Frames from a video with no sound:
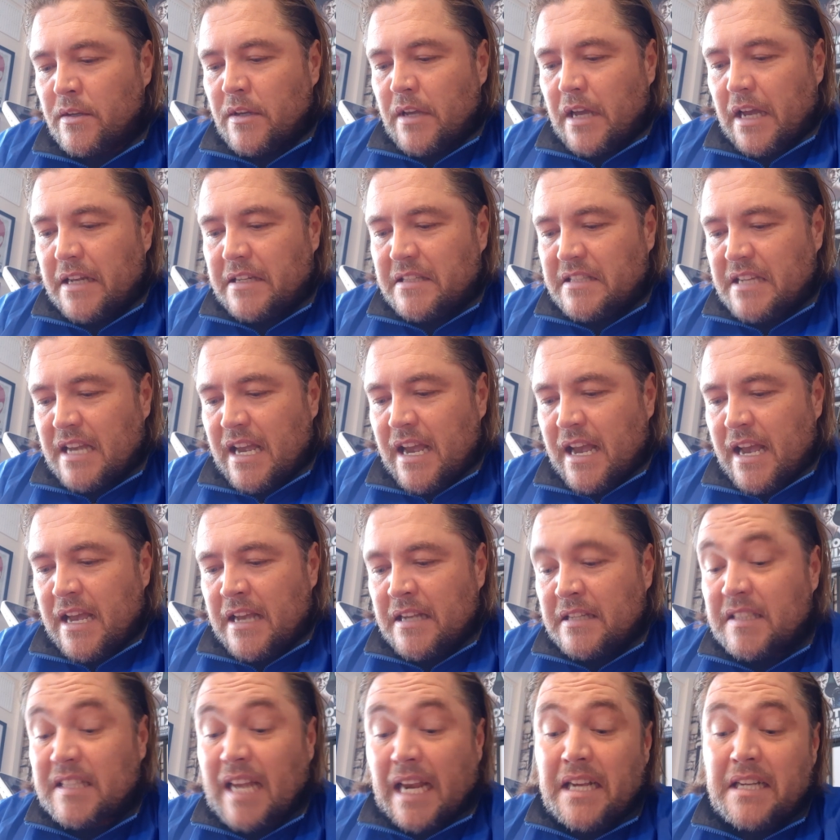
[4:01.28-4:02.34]
and
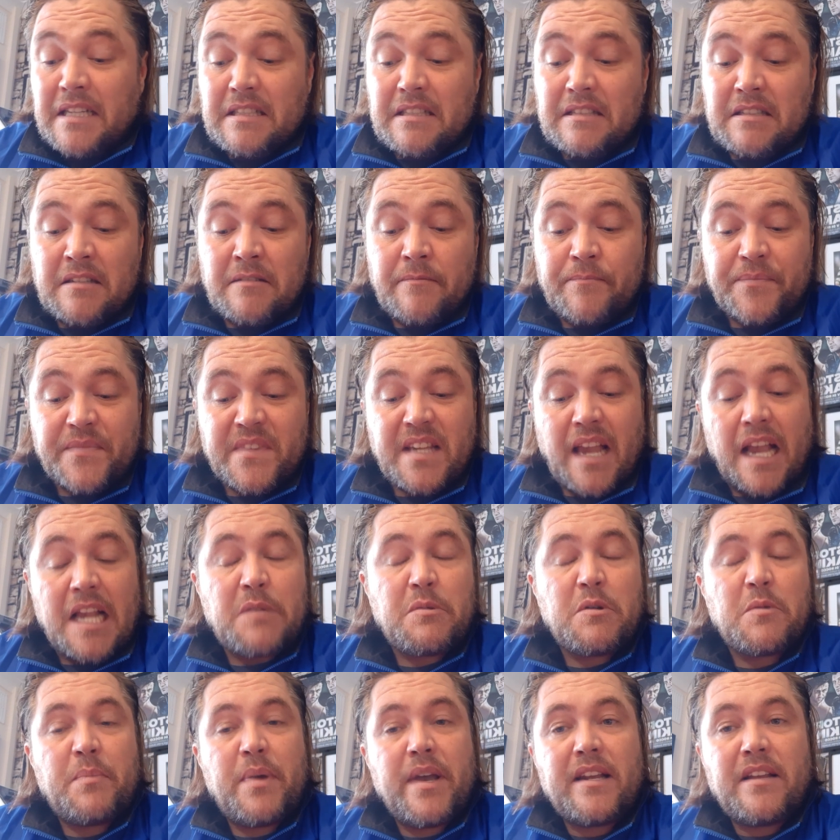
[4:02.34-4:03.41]
Sykes
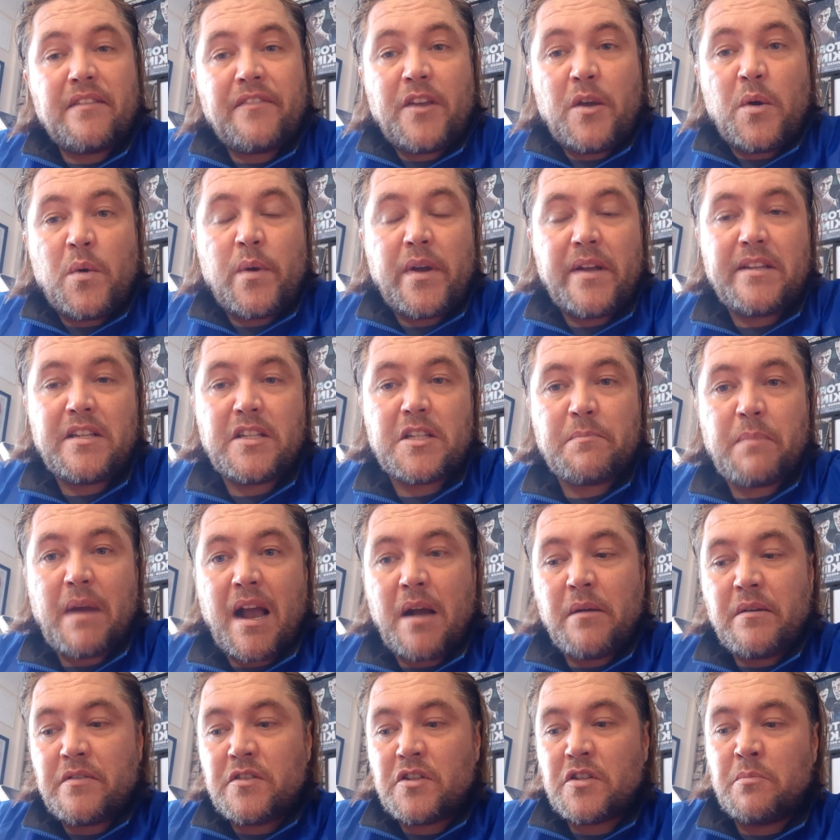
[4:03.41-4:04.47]
was paid a few quid to
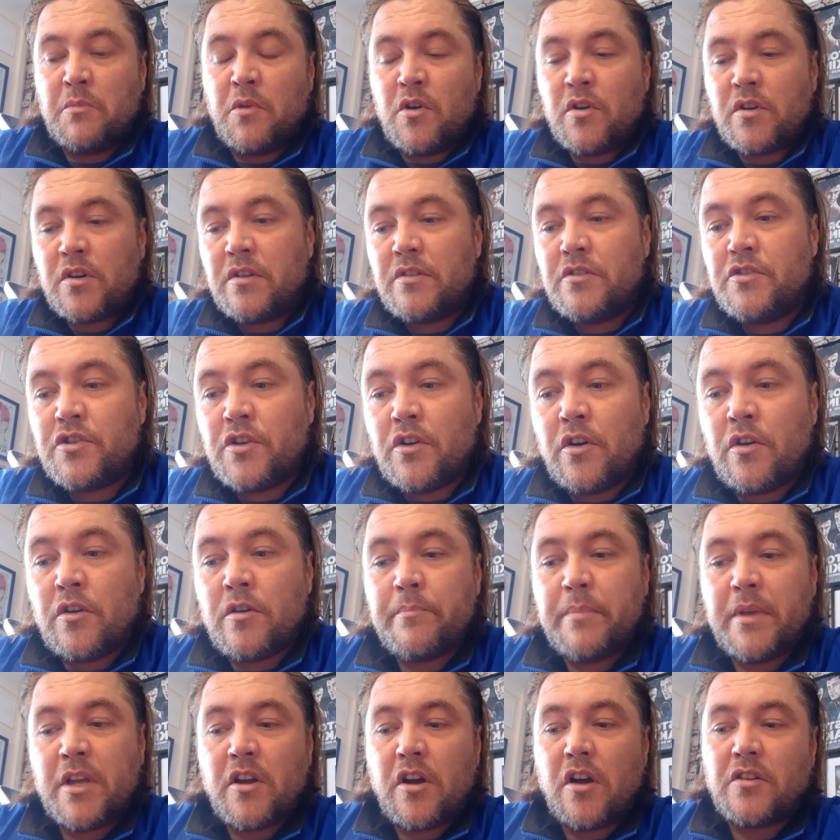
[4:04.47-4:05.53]
spar with Smoke and
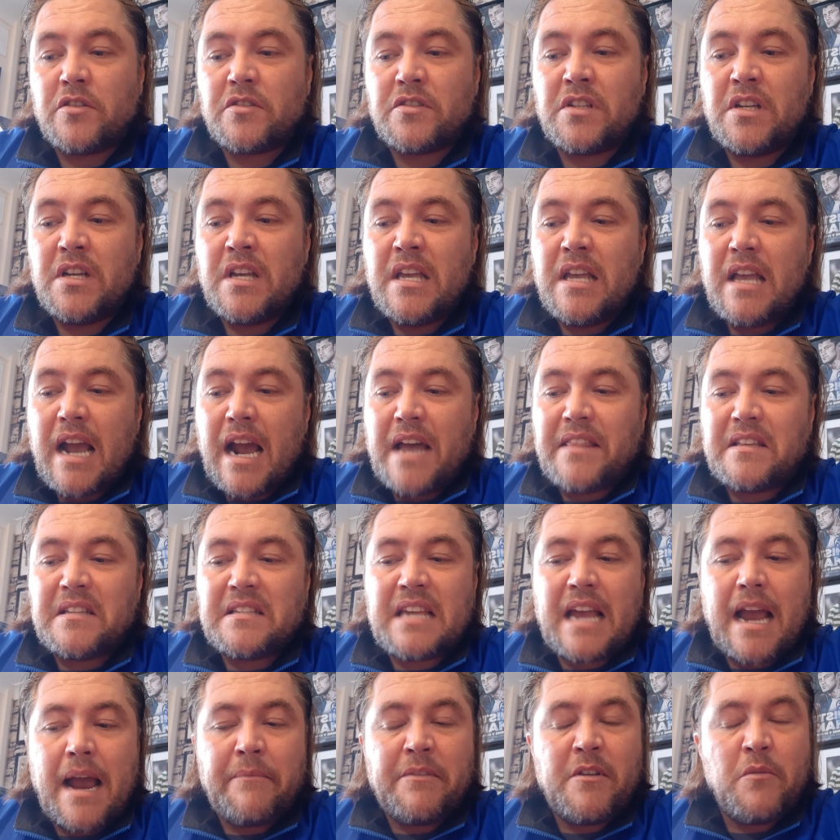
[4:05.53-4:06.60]
Joe, because at the
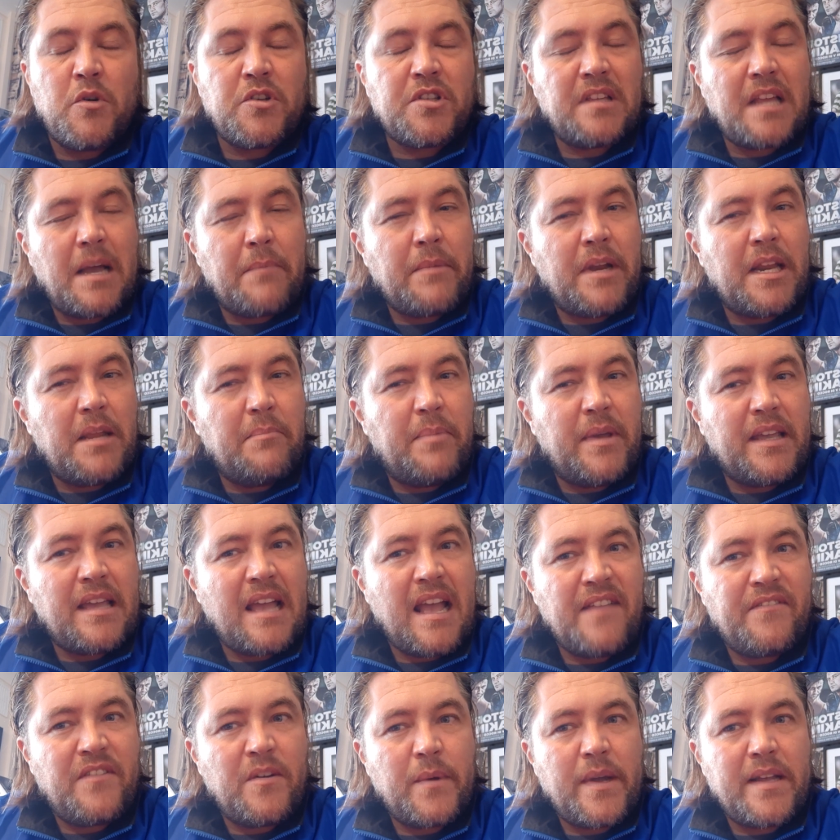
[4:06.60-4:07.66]
time there wasn't that many big
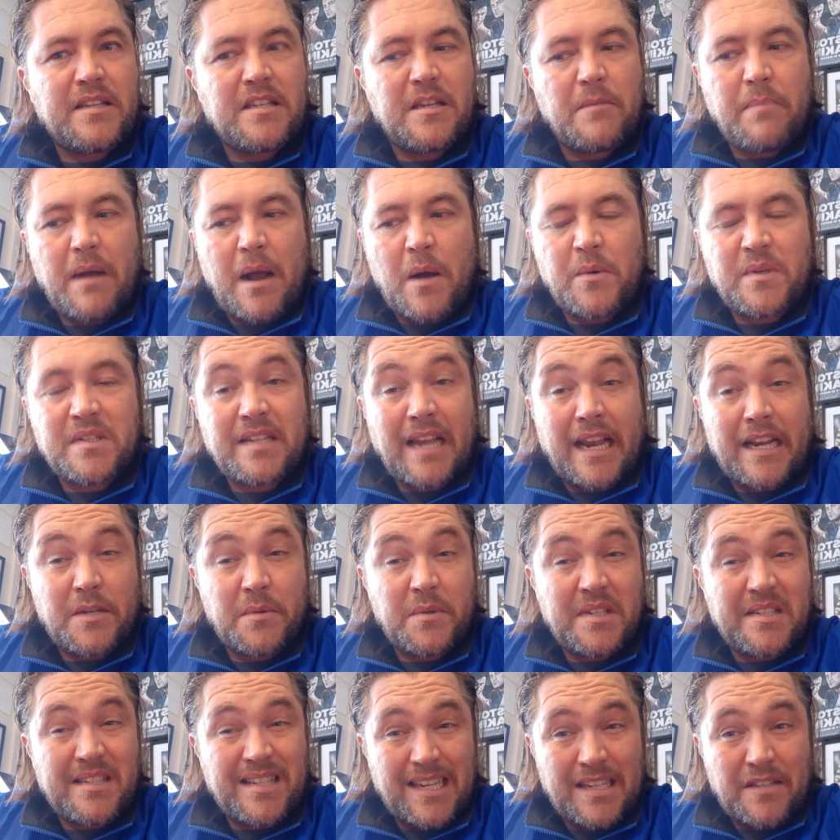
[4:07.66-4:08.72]
heavyweights about. Sykes
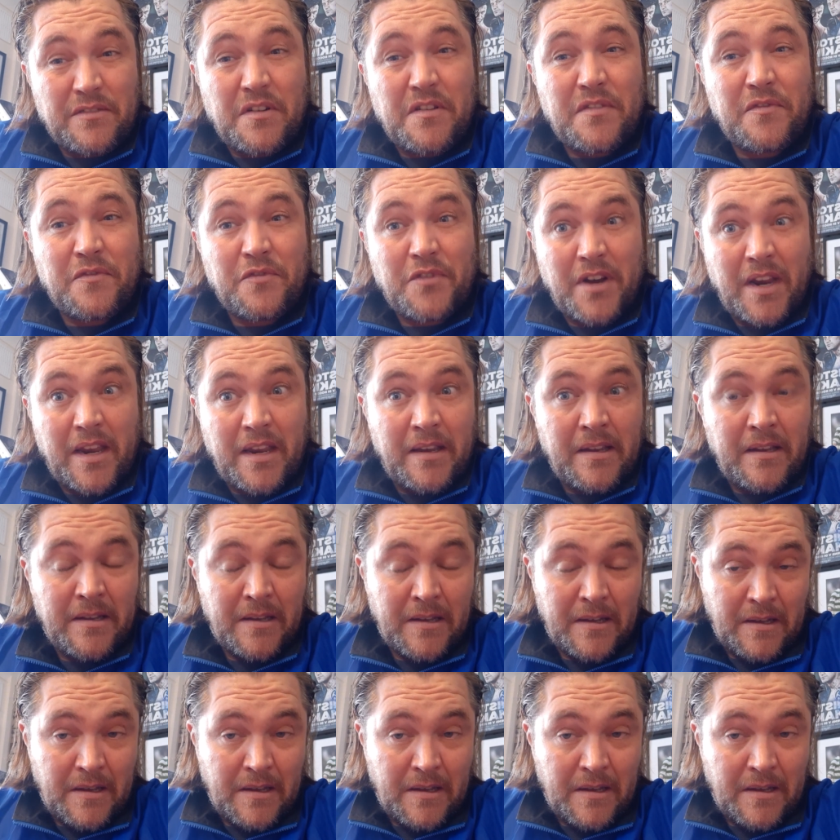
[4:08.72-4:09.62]
was 6'3",